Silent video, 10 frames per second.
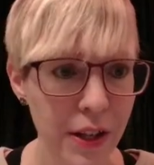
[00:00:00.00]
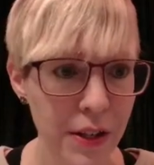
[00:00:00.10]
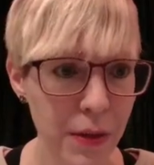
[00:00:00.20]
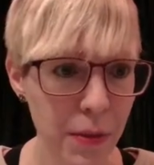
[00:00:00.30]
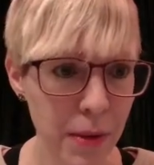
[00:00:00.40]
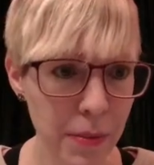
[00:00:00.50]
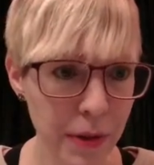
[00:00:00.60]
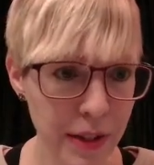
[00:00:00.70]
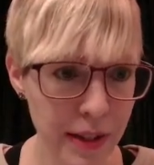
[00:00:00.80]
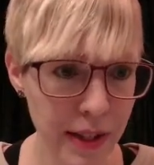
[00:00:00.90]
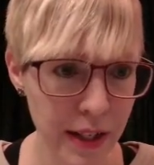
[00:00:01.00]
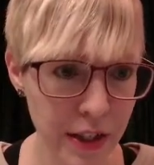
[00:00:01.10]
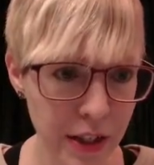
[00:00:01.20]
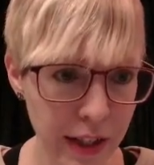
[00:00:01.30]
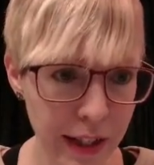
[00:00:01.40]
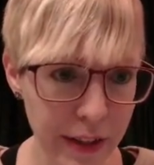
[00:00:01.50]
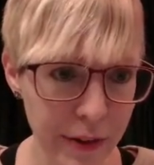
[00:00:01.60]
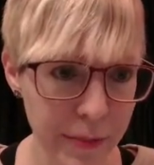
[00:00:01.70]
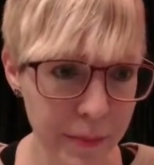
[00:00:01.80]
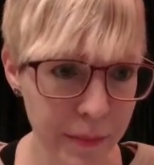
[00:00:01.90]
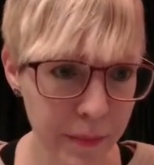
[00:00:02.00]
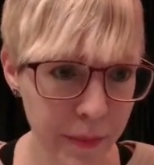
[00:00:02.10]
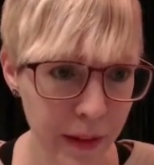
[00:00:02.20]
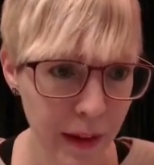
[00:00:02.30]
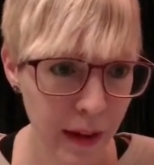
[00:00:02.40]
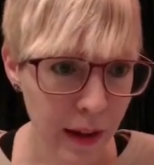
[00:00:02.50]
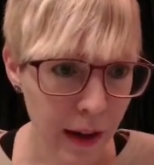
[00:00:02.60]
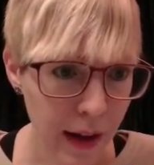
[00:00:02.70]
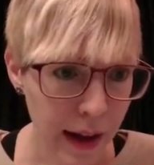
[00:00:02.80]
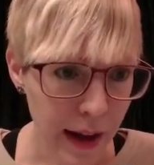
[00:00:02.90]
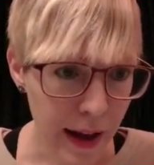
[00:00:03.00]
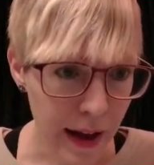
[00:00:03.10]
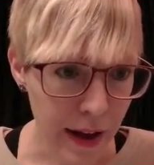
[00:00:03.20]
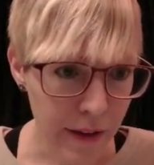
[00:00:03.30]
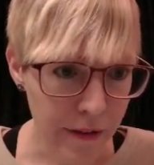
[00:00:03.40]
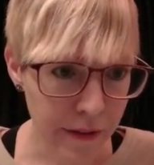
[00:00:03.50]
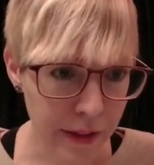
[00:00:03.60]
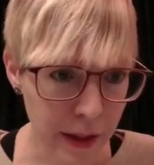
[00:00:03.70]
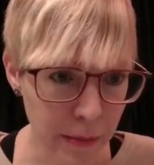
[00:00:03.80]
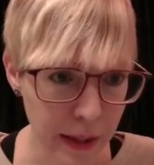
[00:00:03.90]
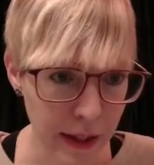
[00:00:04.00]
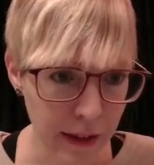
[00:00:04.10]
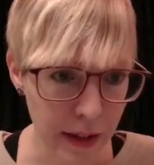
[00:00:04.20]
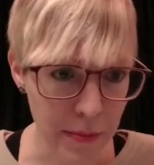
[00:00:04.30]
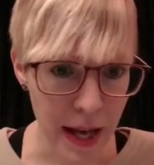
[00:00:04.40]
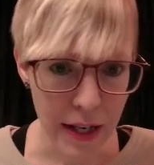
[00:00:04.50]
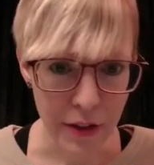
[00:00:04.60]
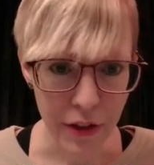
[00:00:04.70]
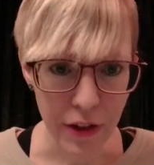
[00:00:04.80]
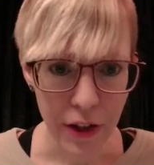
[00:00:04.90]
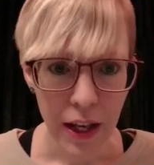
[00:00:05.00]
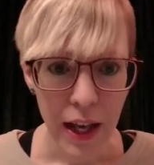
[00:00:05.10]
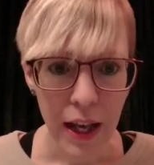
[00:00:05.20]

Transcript: So in my presentation layer, I have the BLE Manager.